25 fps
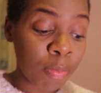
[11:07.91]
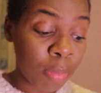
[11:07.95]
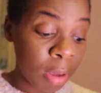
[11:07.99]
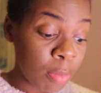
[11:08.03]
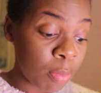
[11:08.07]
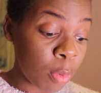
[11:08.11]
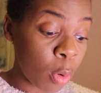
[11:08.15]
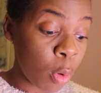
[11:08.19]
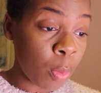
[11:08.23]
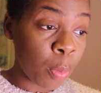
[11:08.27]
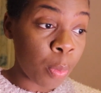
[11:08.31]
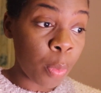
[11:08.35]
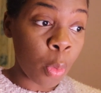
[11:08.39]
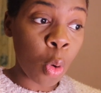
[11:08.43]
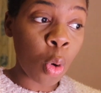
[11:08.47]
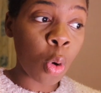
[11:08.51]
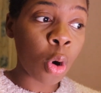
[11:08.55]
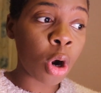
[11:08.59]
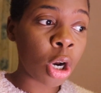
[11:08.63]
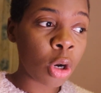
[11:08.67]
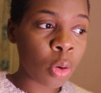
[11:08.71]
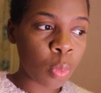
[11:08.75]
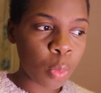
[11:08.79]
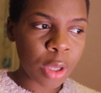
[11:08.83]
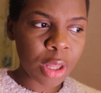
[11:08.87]
People
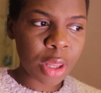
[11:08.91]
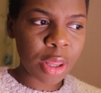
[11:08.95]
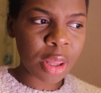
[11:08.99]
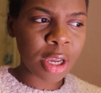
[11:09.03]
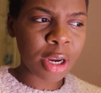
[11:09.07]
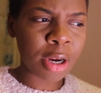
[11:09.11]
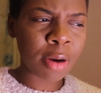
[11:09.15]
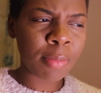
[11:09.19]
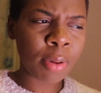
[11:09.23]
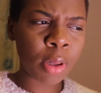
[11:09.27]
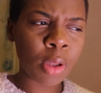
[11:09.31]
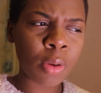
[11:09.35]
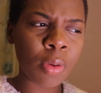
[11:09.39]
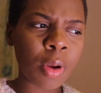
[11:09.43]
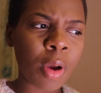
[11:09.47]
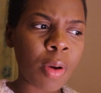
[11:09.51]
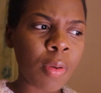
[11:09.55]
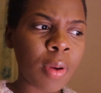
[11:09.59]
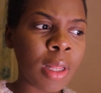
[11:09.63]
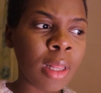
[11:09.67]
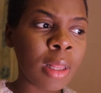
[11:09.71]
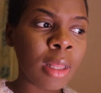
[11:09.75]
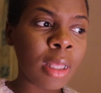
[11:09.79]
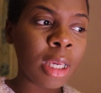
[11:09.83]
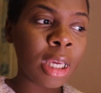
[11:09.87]
born with their Pluto
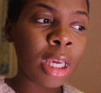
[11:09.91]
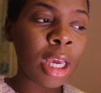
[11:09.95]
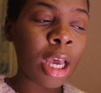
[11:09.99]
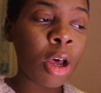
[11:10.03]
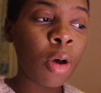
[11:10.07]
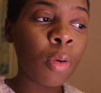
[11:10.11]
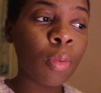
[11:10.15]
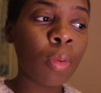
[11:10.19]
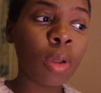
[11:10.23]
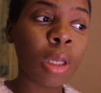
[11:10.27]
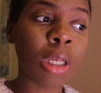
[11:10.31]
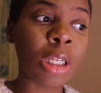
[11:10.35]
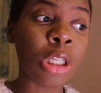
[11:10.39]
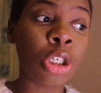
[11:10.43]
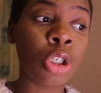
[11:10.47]
in Leo